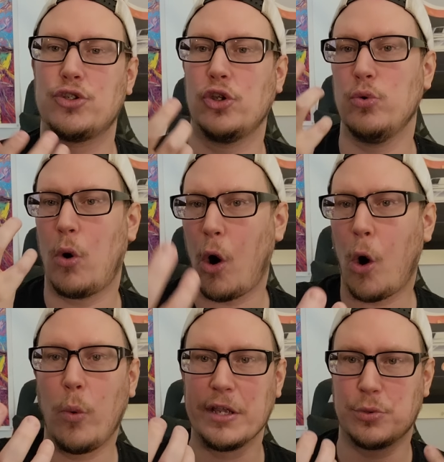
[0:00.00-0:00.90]
So you
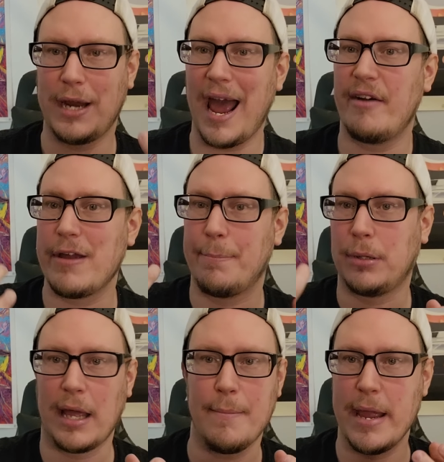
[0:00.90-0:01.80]
always would have a
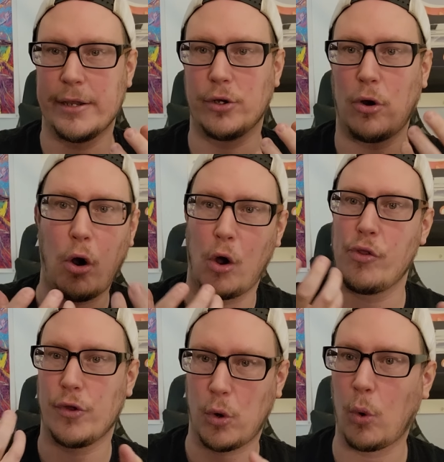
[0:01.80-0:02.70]
playmaker
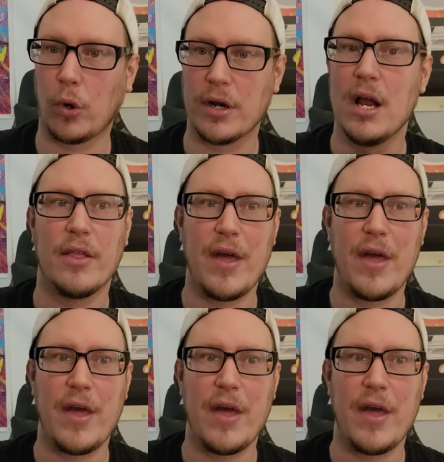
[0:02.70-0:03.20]
on the court